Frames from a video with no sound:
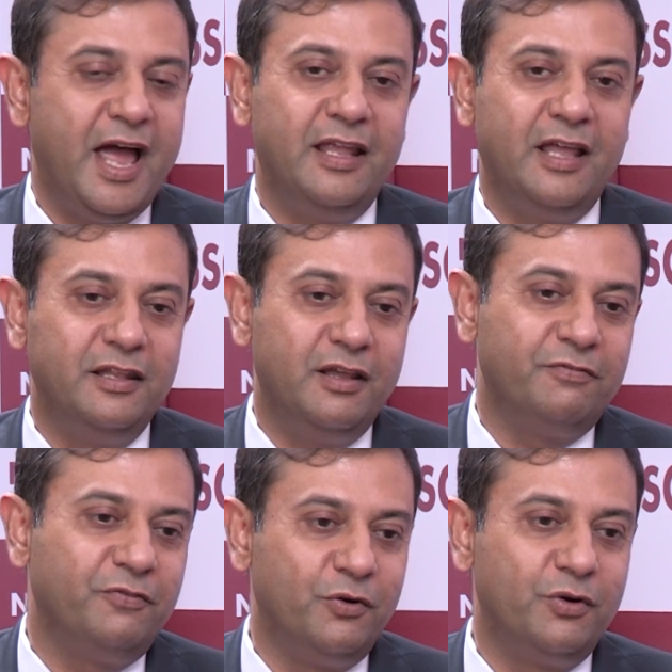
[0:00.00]
And
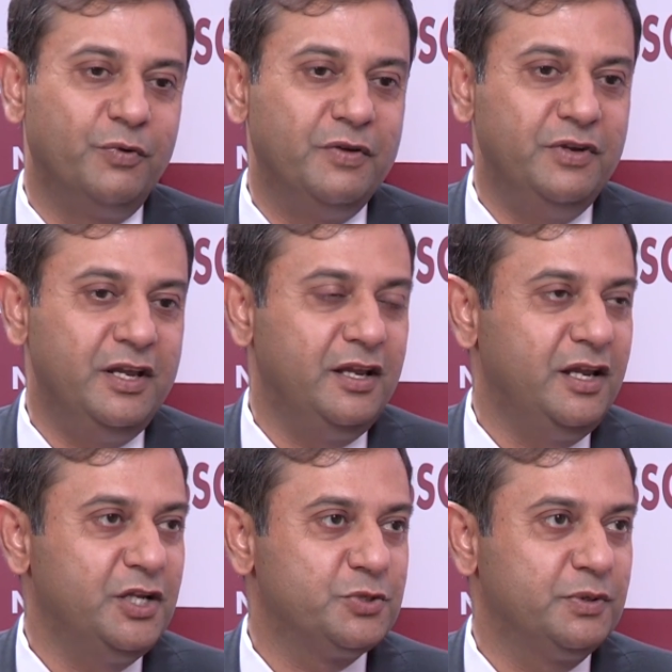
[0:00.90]
therefore, when we
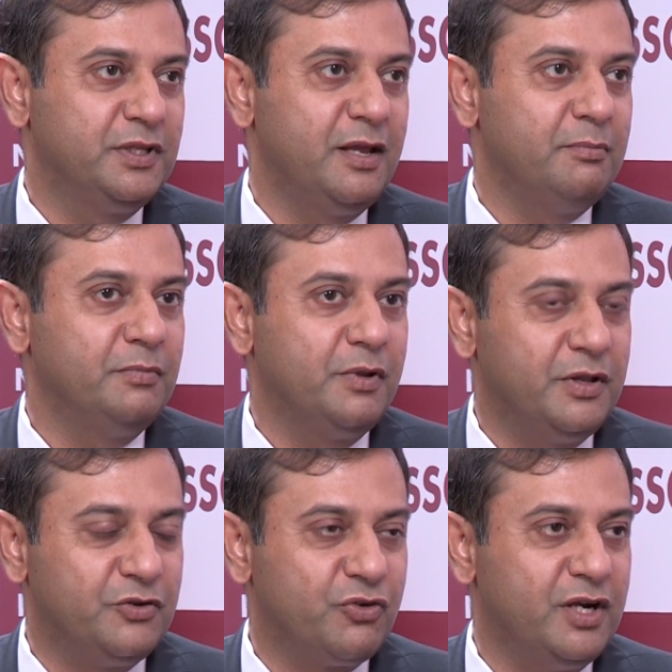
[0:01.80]
engage with them,
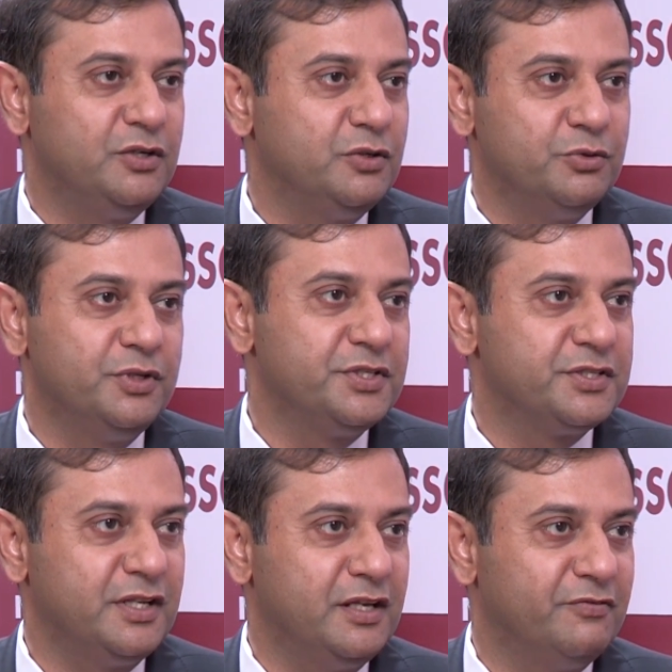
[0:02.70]
they're trying to do
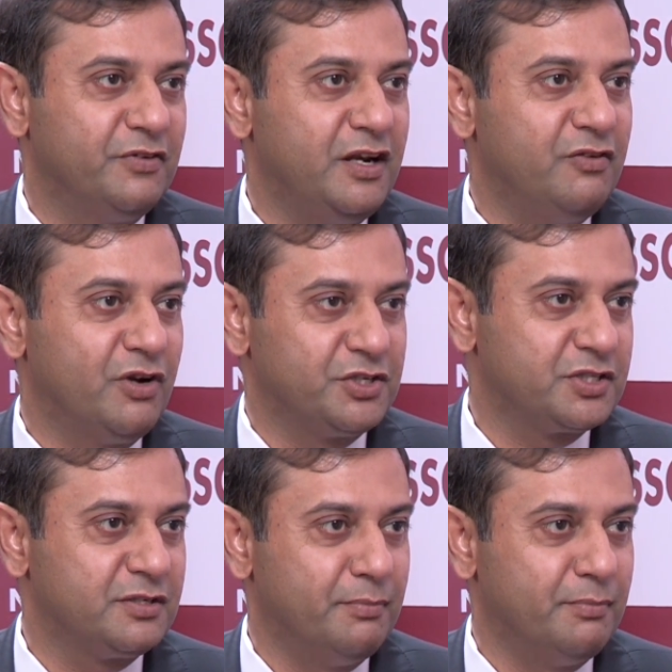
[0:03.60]
this in a very rushed